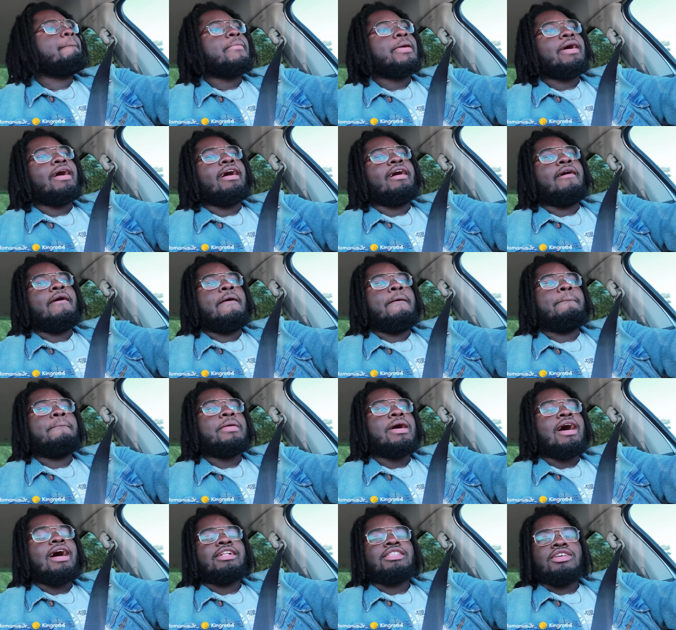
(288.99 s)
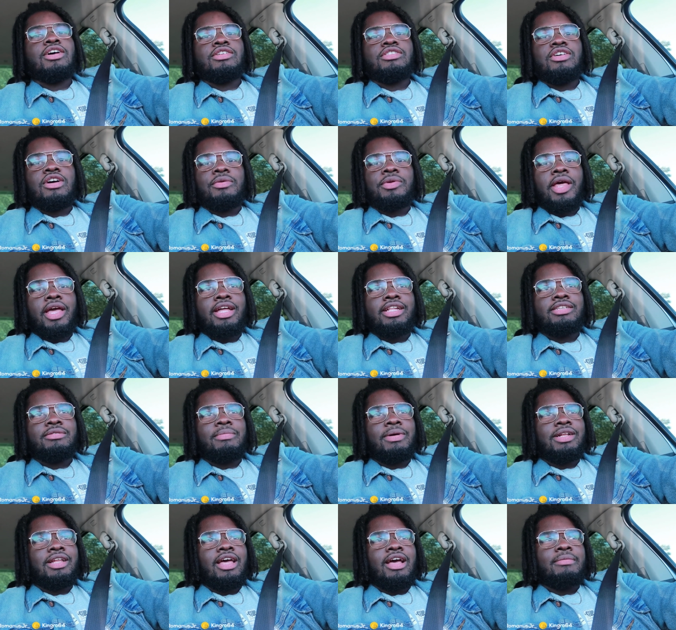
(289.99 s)
But um, I'll talk to y'all when I get
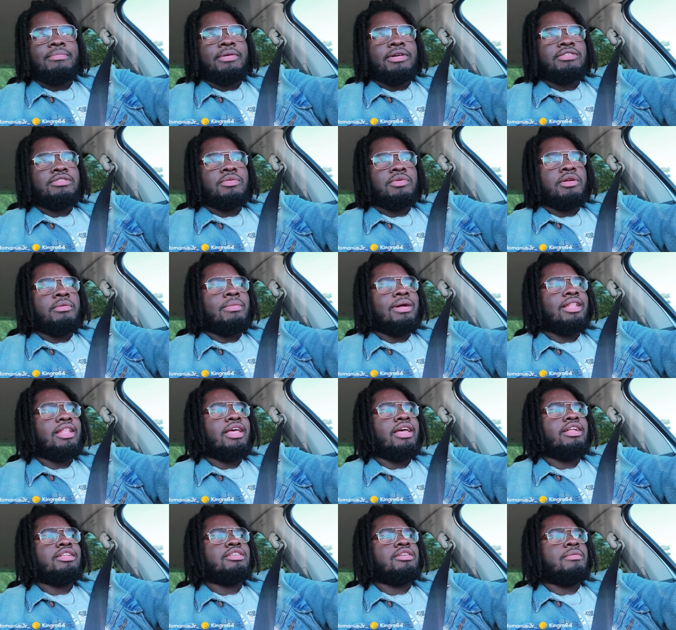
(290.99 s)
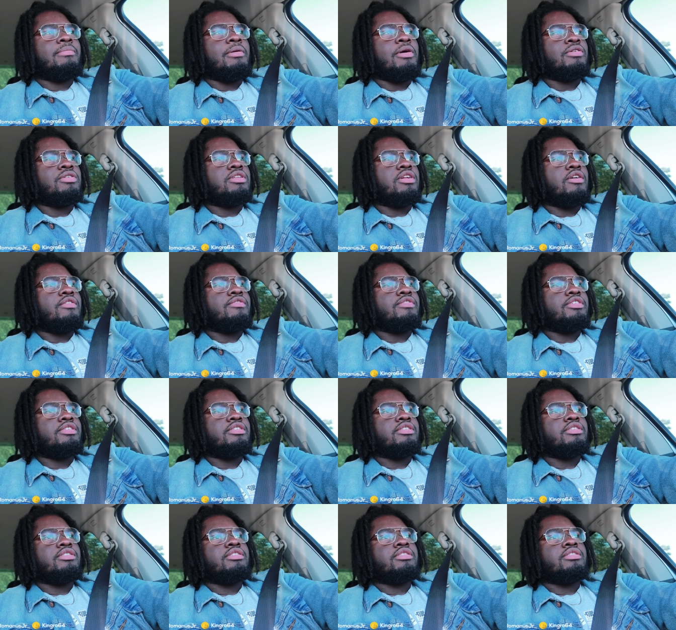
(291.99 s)
to my dad place. when I'm about to head to the post
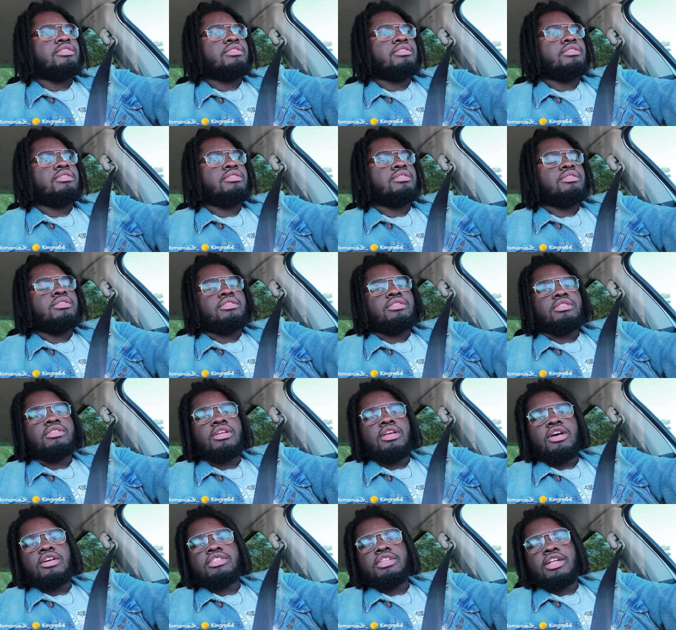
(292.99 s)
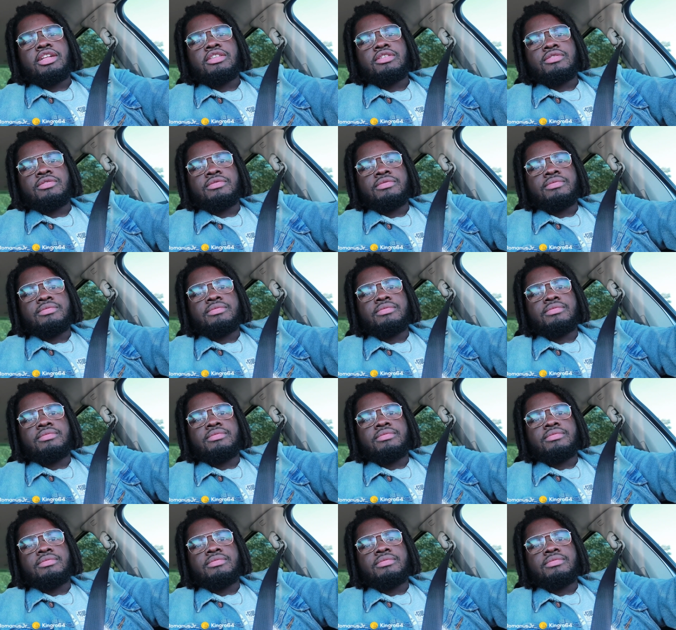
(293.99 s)
office. So y'all stay tuned.